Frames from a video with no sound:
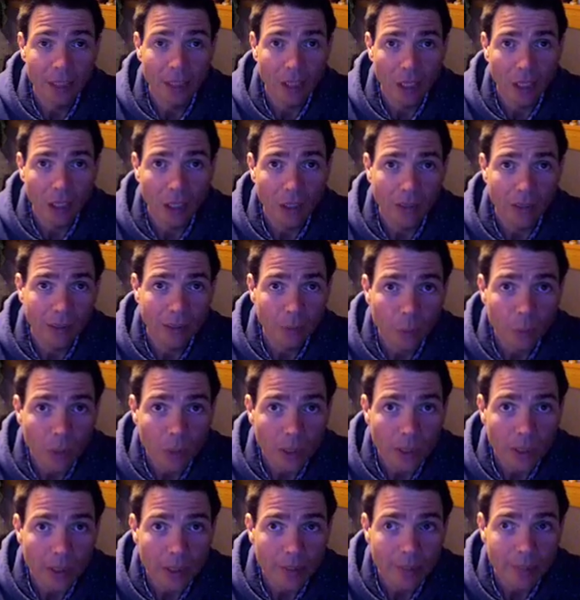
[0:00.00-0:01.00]
hall at
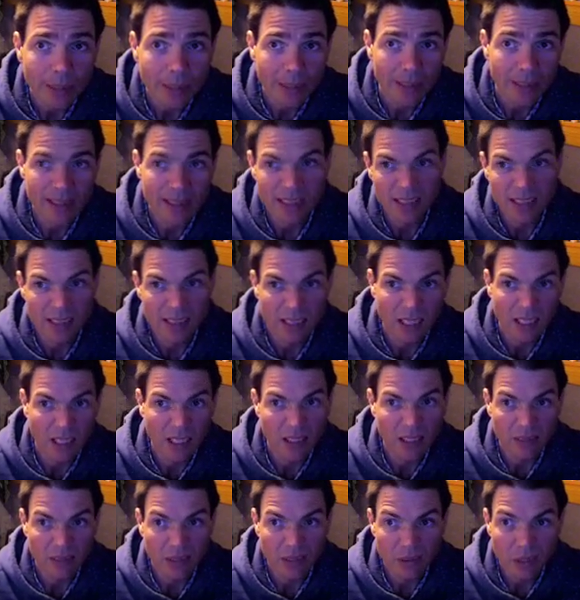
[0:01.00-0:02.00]
work because he's
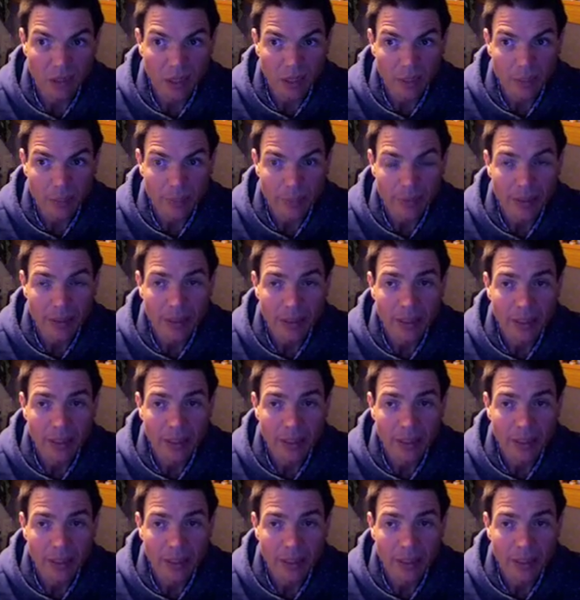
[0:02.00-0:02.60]
kind of a grump.